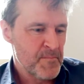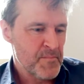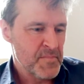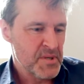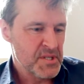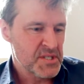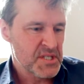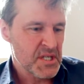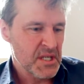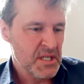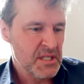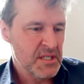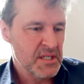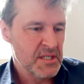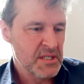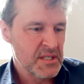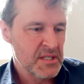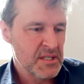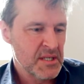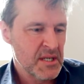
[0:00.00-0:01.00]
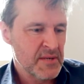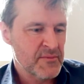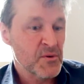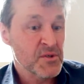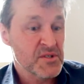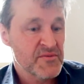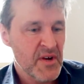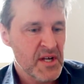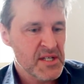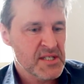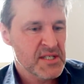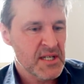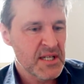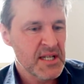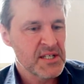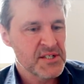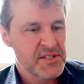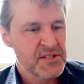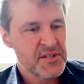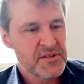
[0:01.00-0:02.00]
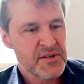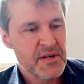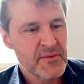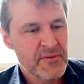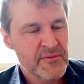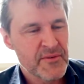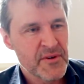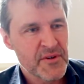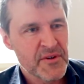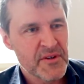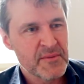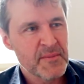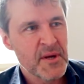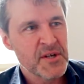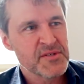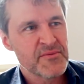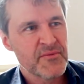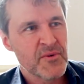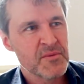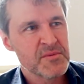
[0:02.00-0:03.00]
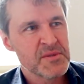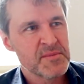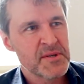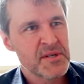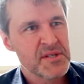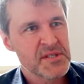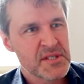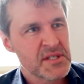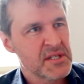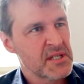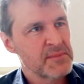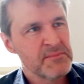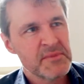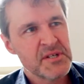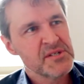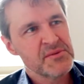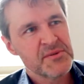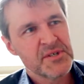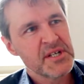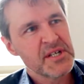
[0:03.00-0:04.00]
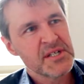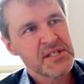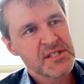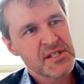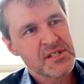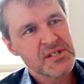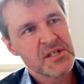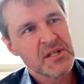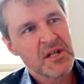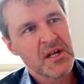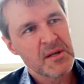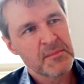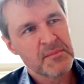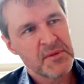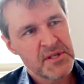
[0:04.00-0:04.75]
But of course, farce allows you to travel further than most forms, because it can be as ridiculous as you like,